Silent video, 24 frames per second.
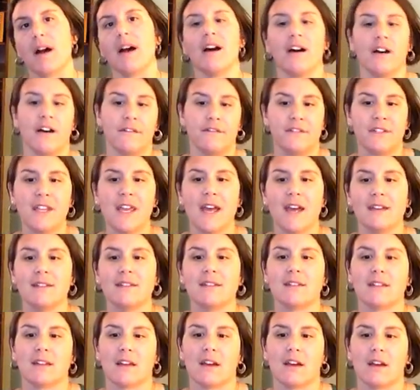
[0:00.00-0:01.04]
of
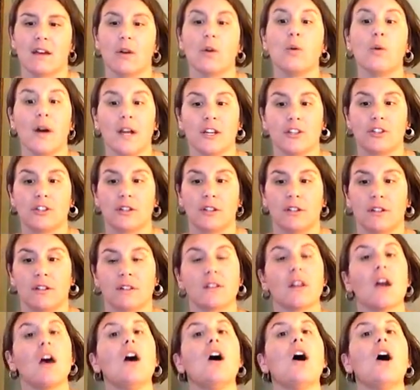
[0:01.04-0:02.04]
test questions